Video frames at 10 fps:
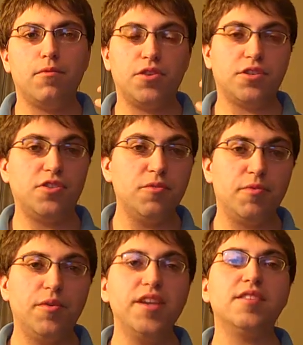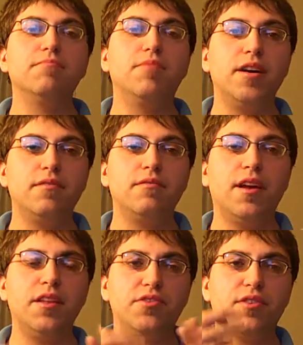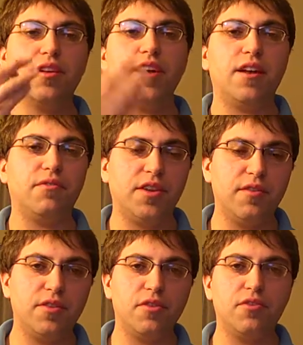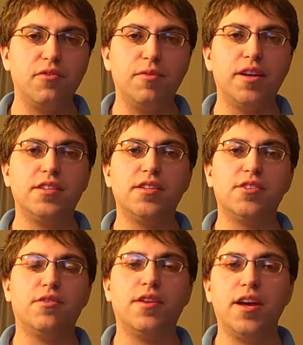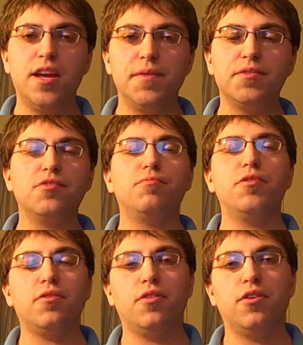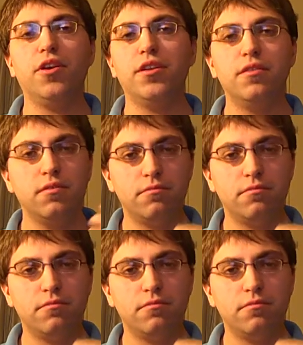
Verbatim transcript: Which is a stupid reason, but at least you can kind of forgive Goku because he's so naive, he's so pure-hearted.